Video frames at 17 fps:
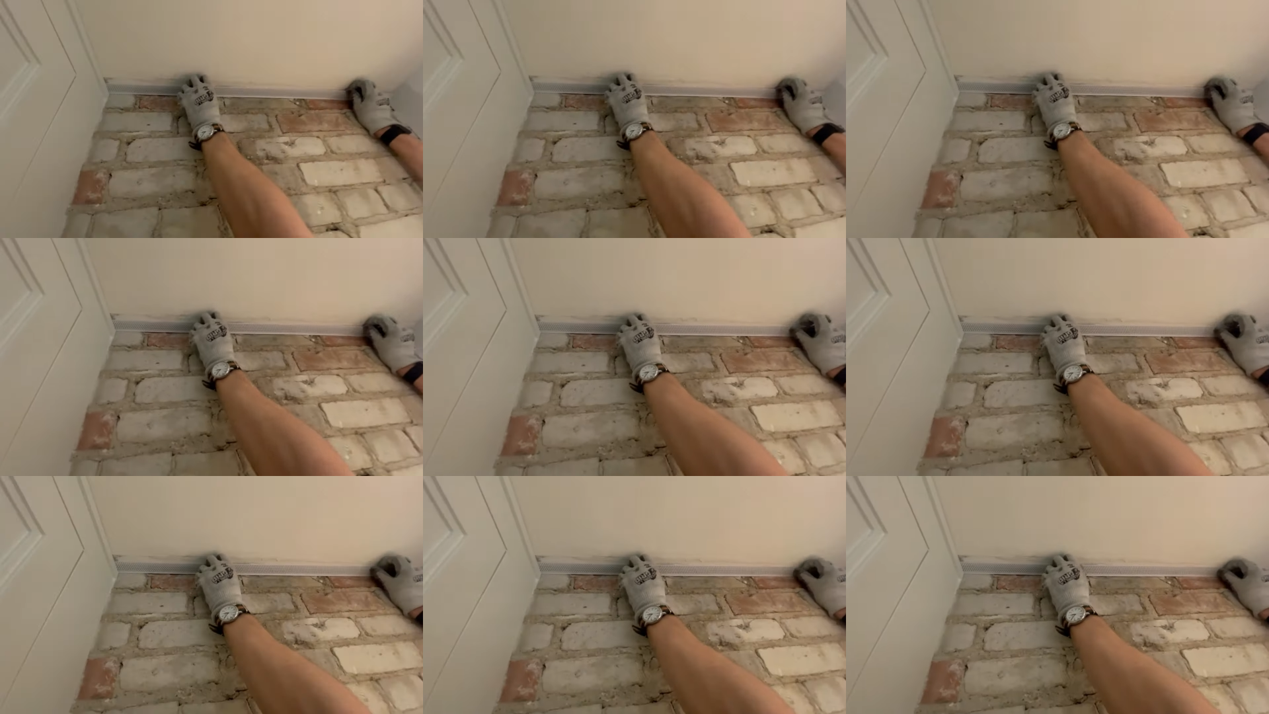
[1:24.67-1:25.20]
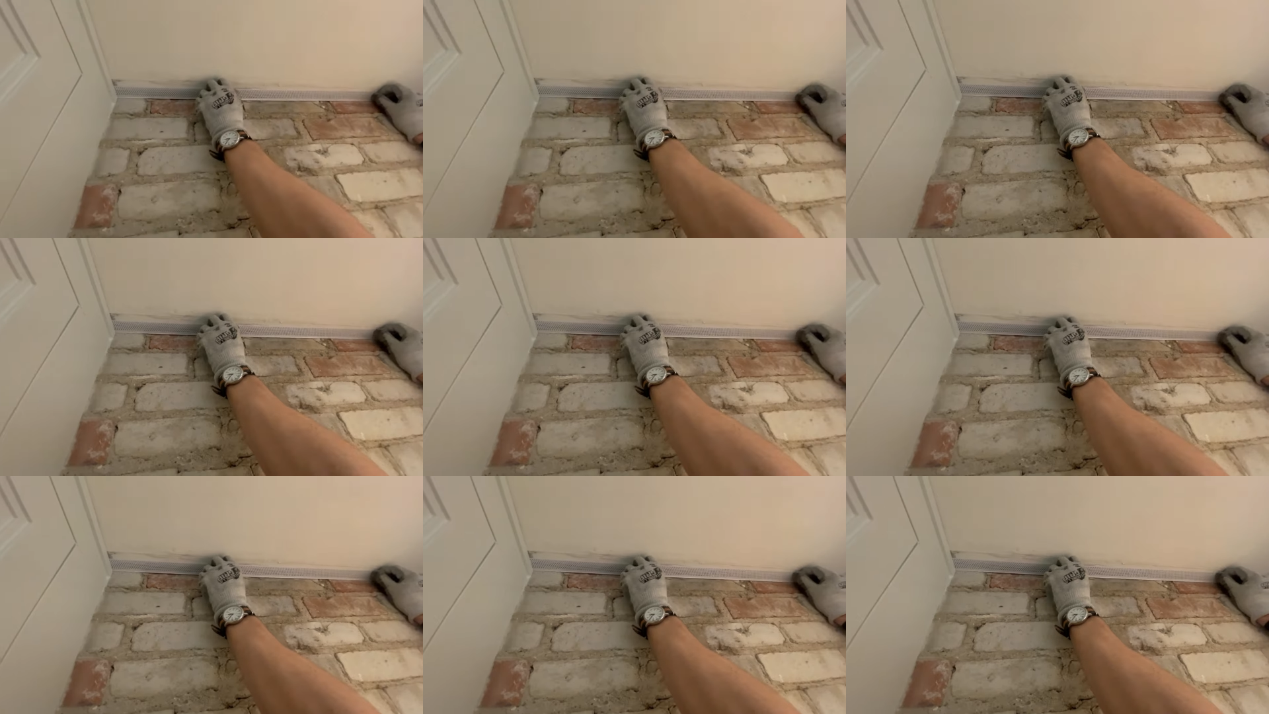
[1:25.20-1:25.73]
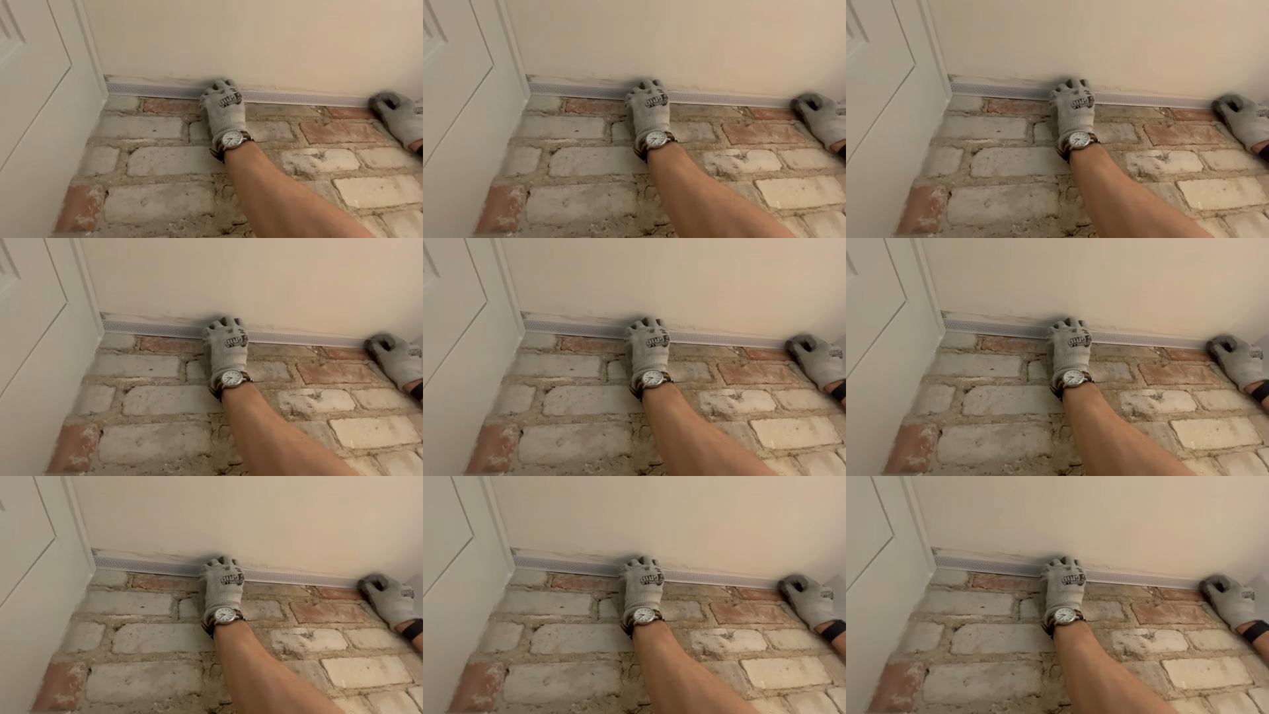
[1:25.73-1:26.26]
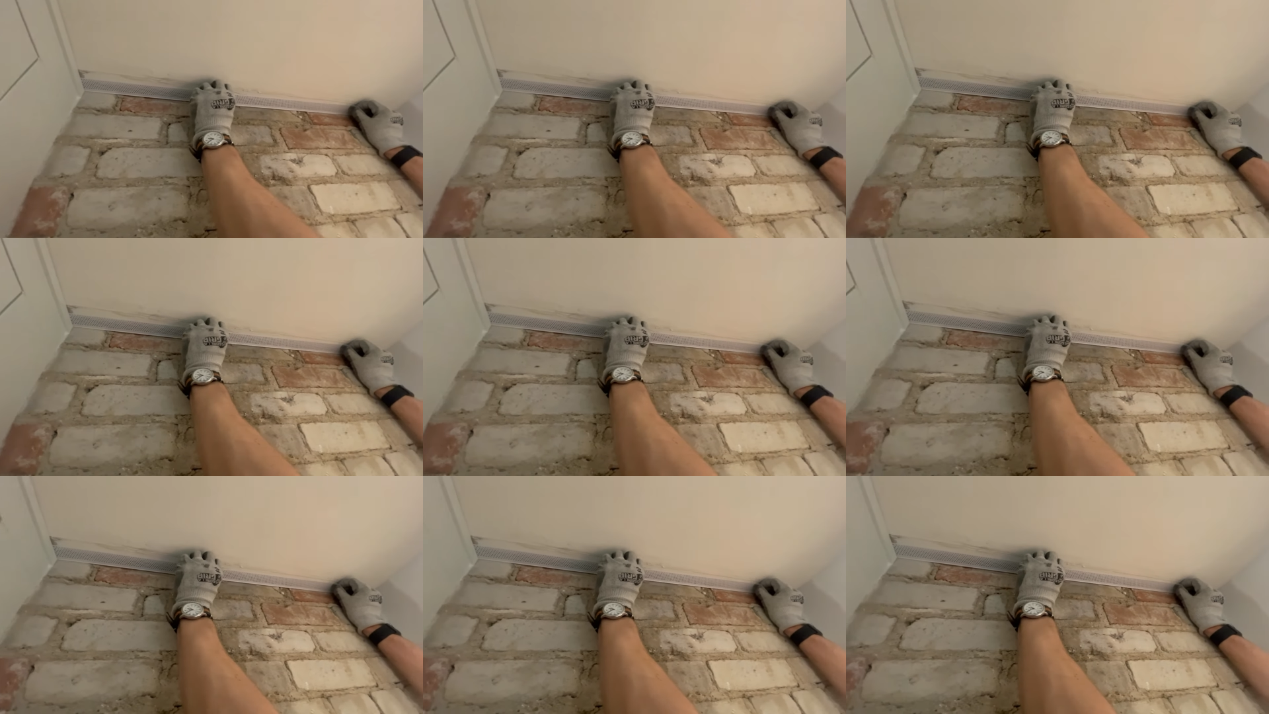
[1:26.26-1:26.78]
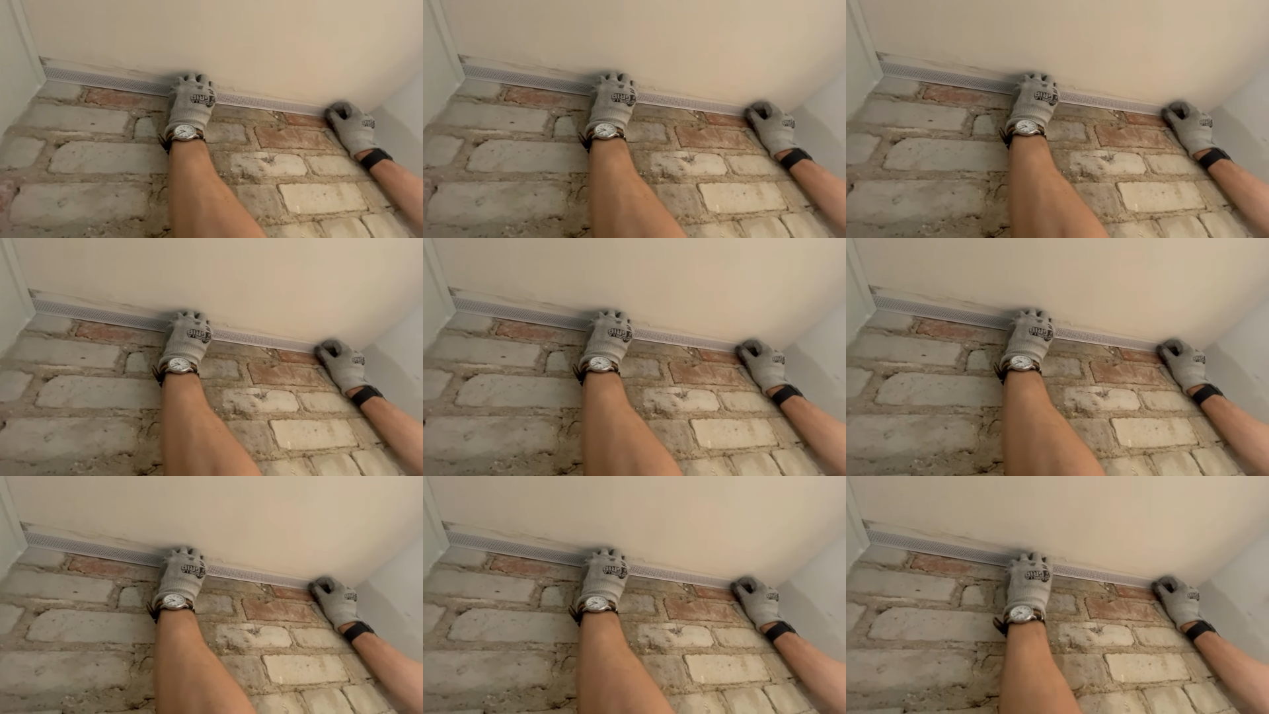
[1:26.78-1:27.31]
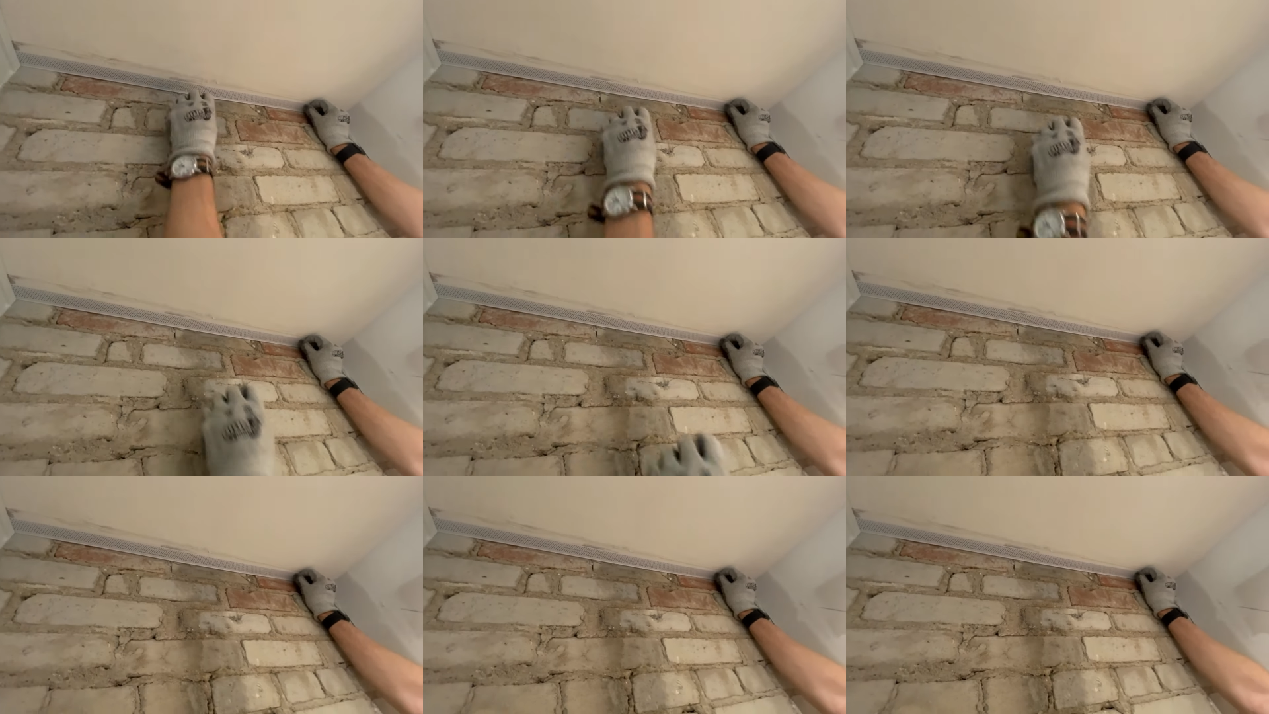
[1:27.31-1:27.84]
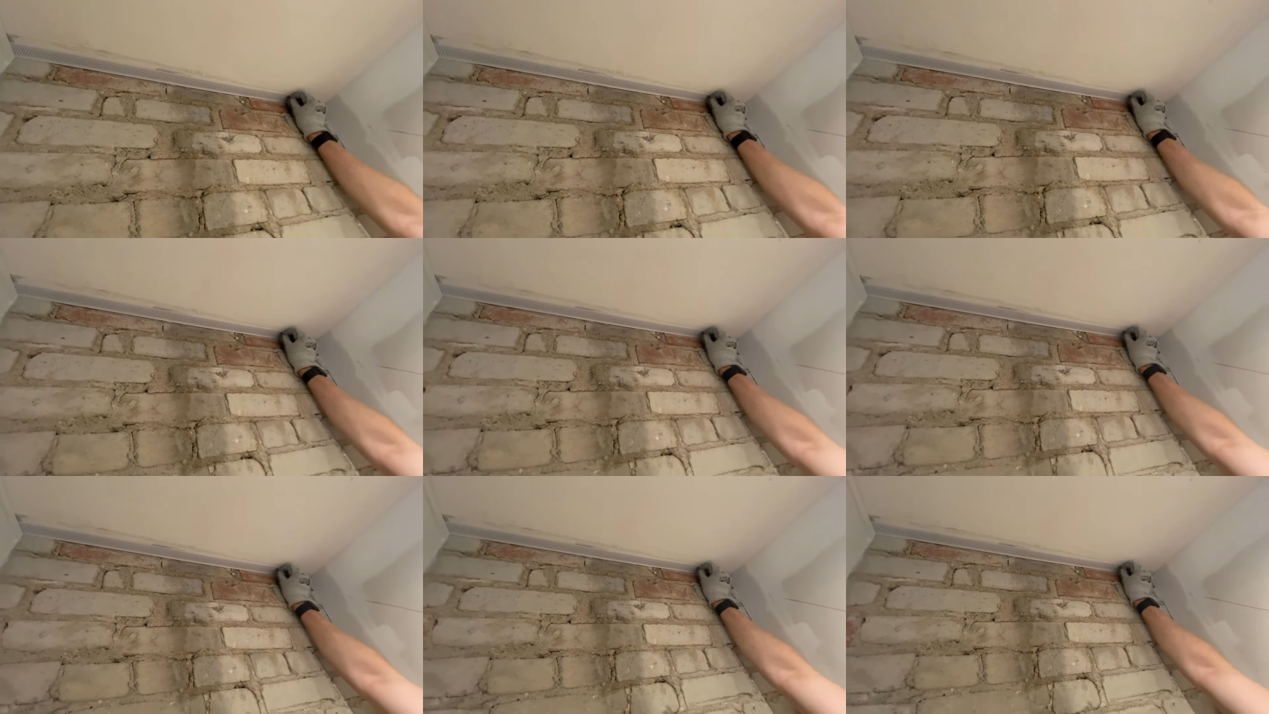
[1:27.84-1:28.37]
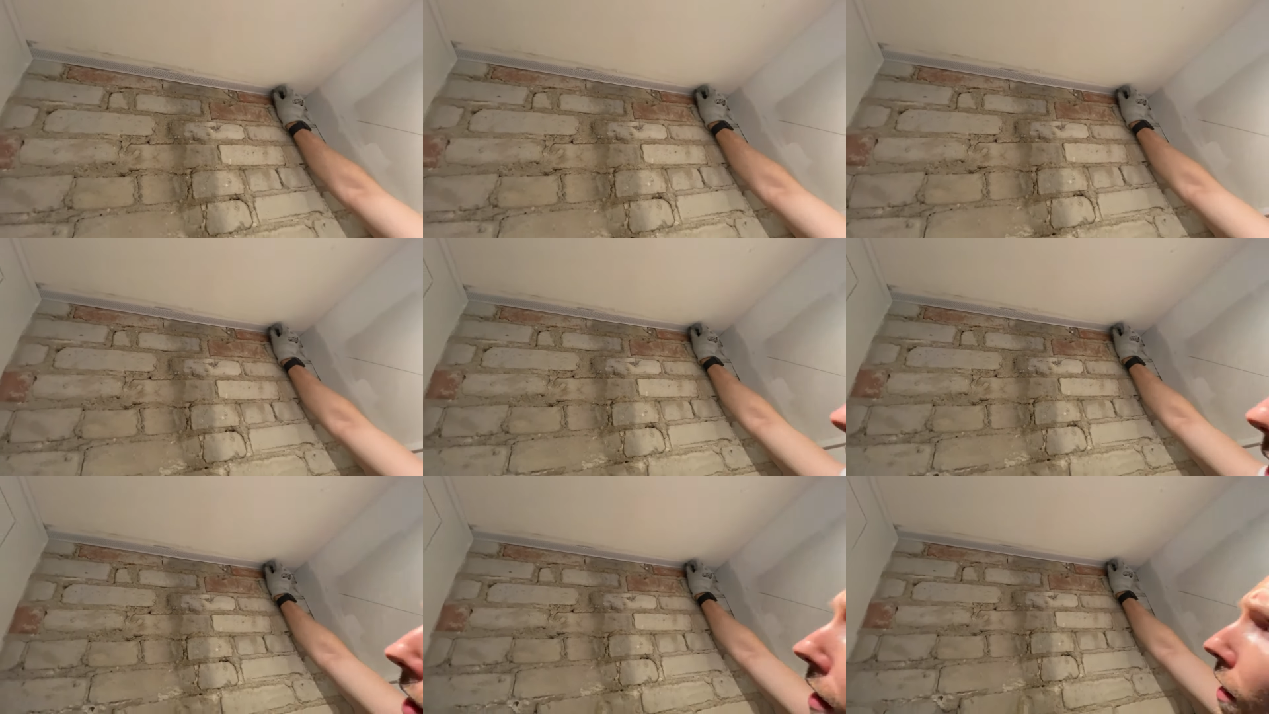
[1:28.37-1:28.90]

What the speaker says: No face is visible, so there are no lips to read.